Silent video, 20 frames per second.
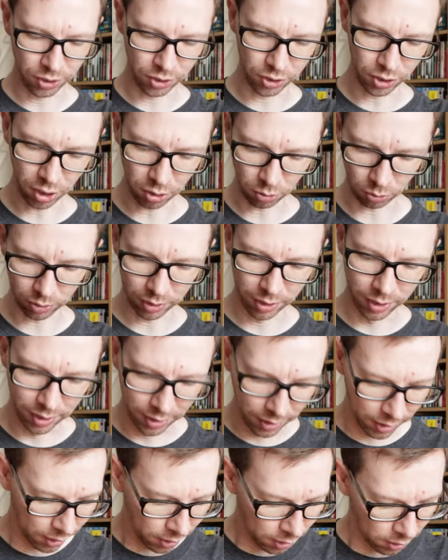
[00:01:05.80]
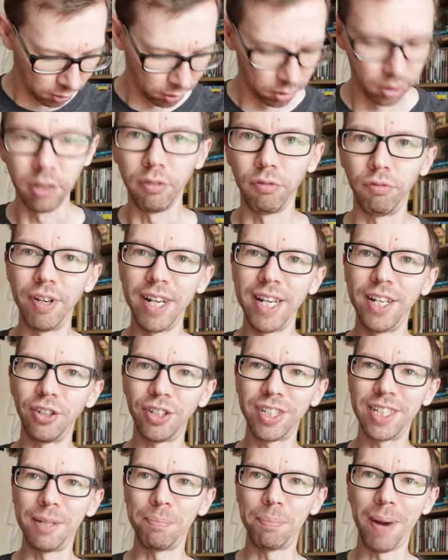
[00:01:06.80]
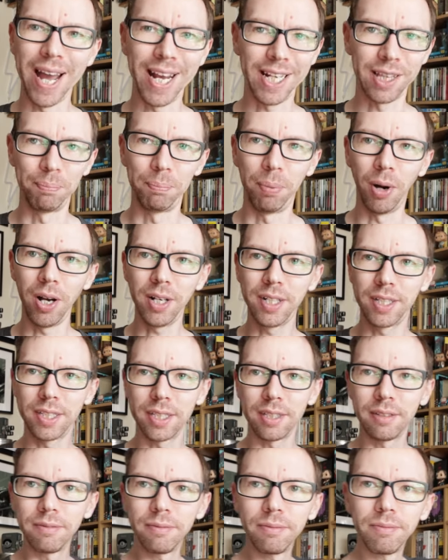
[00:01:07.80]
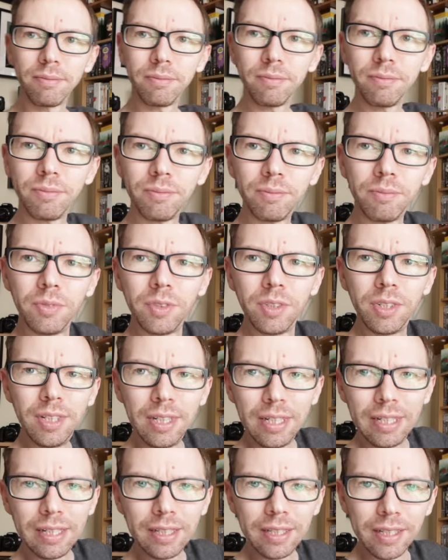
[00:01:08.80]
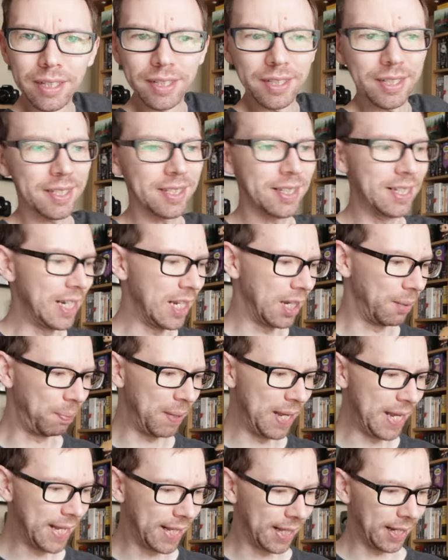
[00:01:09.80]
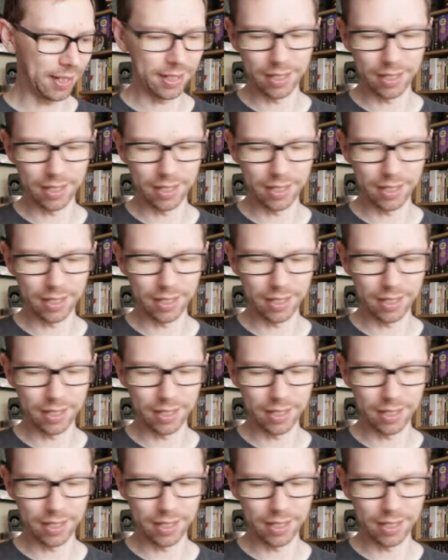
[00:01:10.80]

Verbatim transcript: So, really nicely packed box. There's a sneak peek.